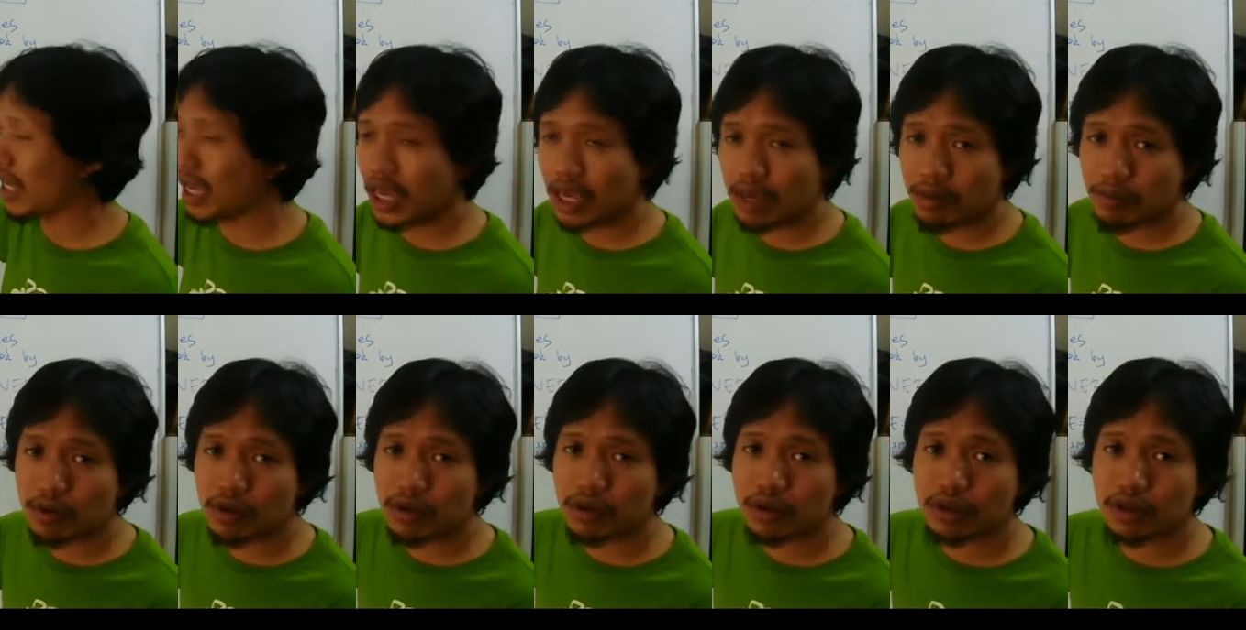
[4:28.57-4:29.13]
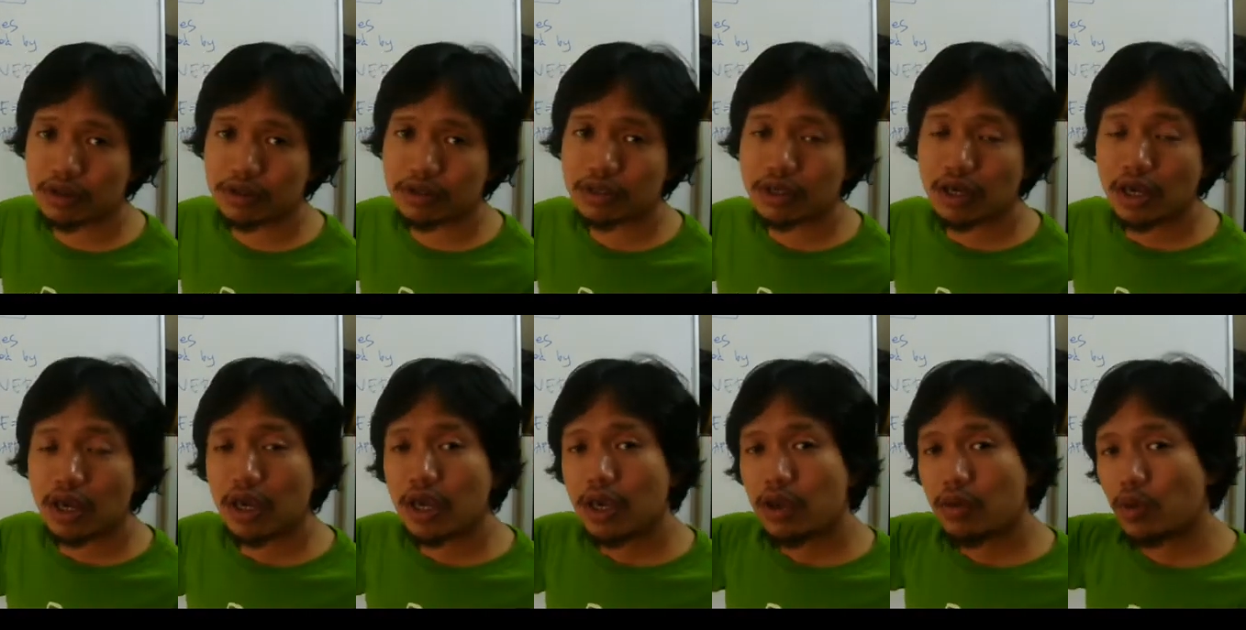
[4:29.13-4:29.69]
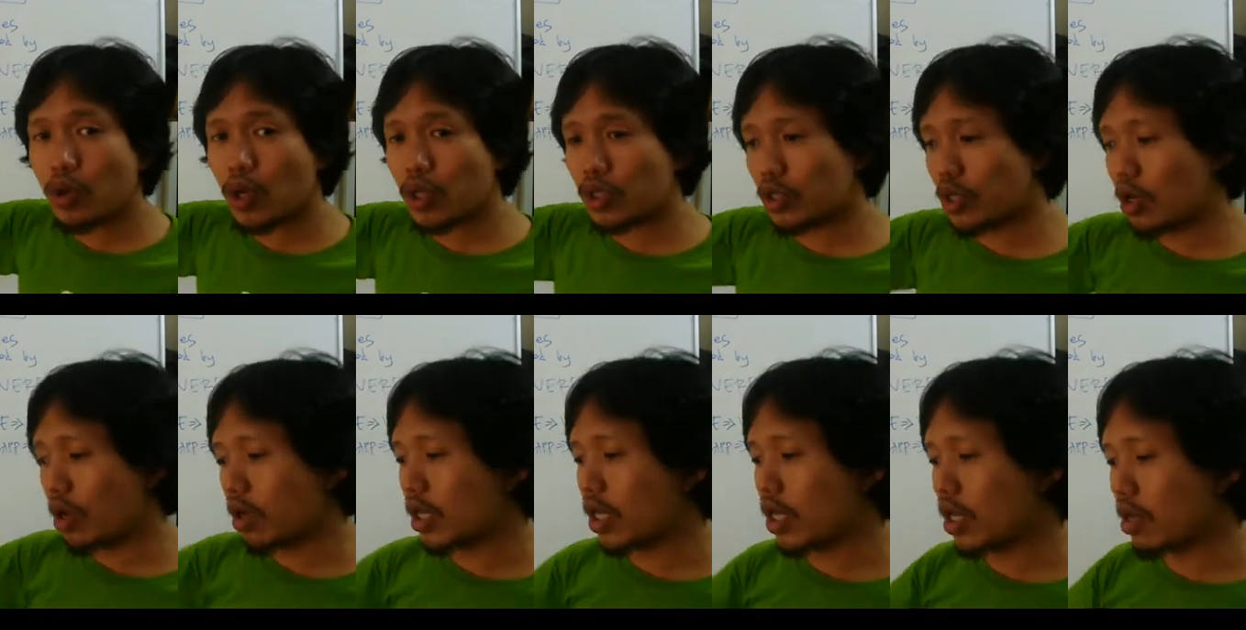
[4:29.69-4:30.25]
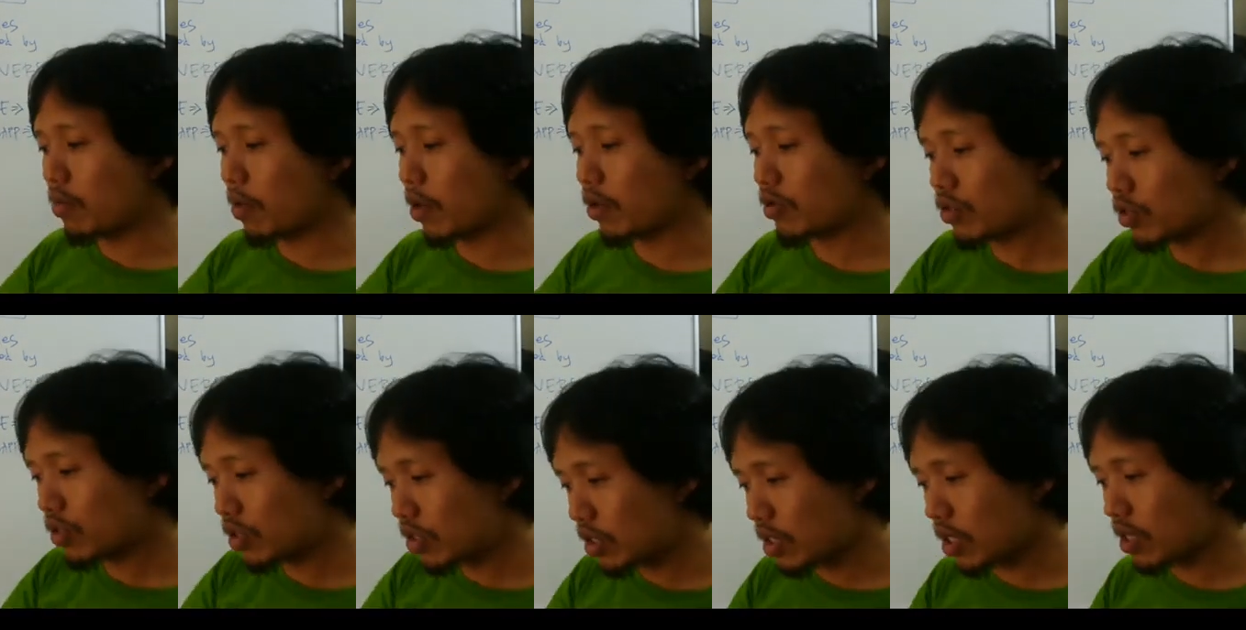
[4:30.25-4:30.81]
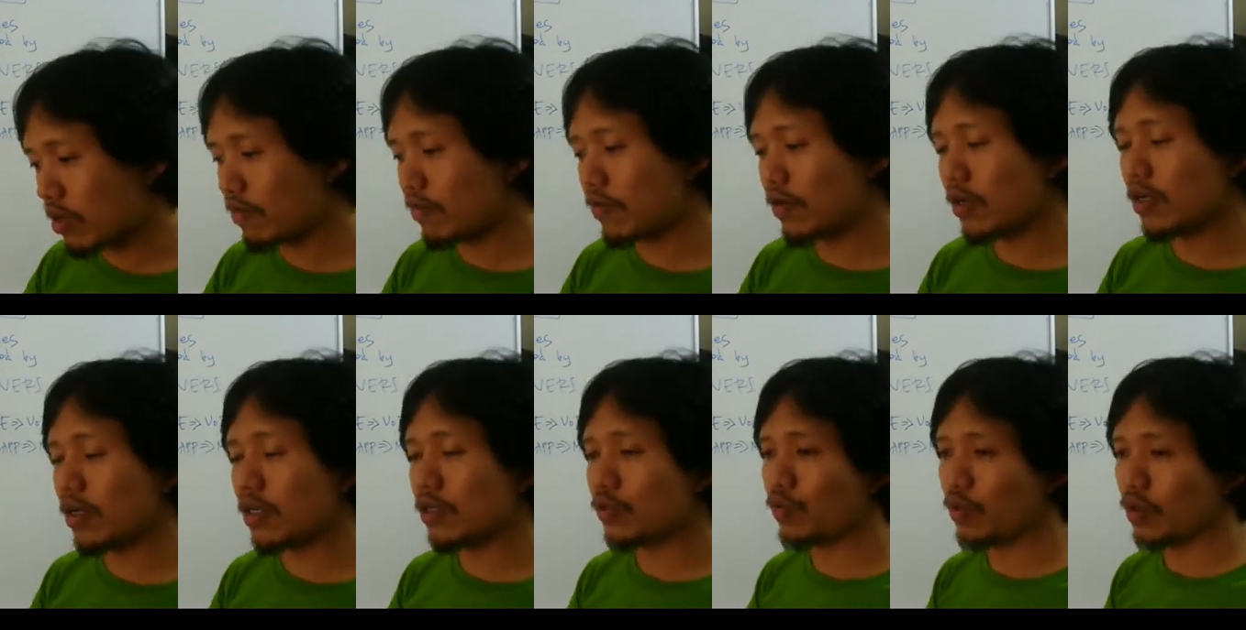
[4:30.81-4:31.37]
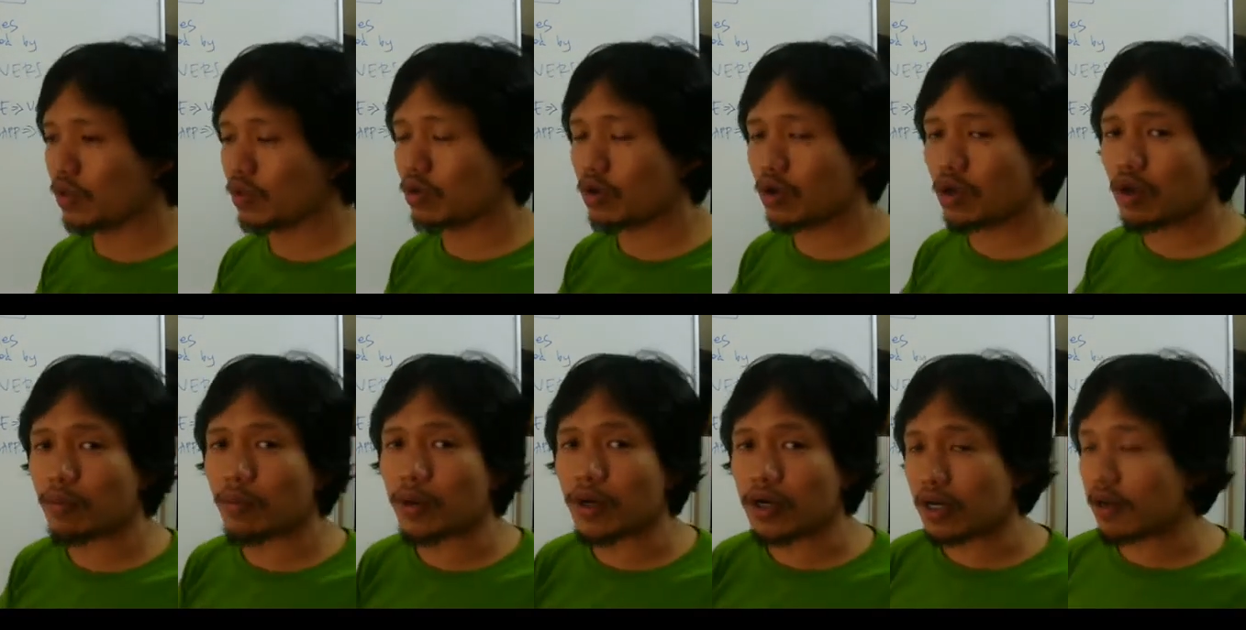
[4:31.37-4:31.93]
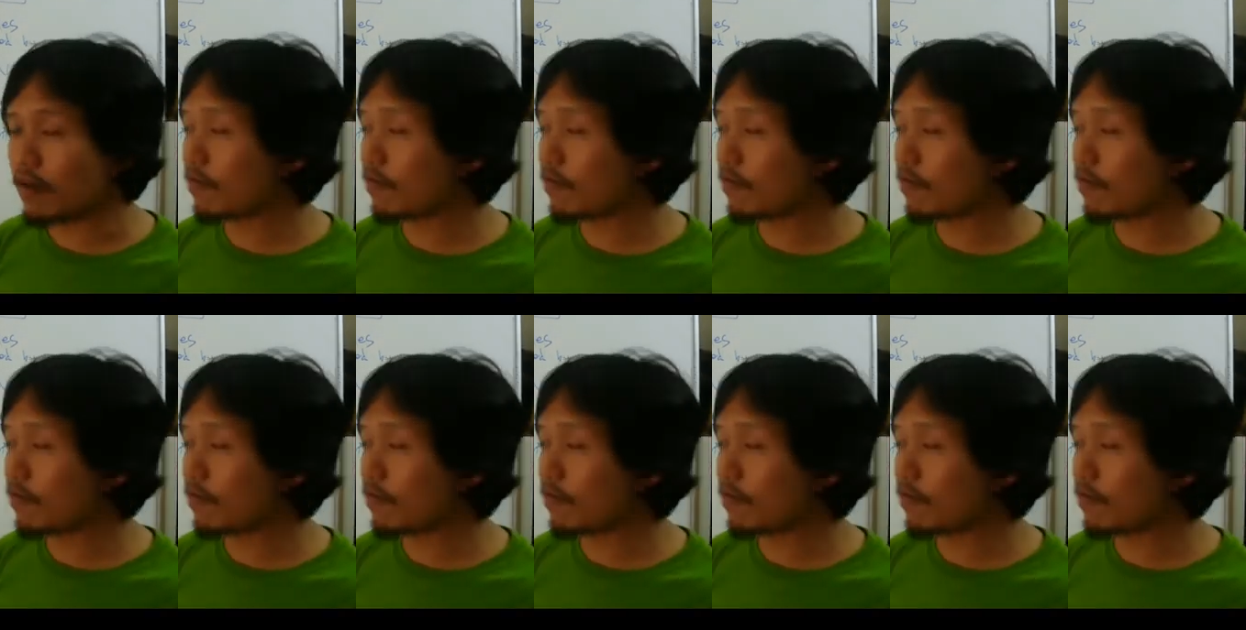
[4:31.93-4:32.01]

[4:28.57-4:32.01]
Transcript: cables, we are talking about servers, we are talking about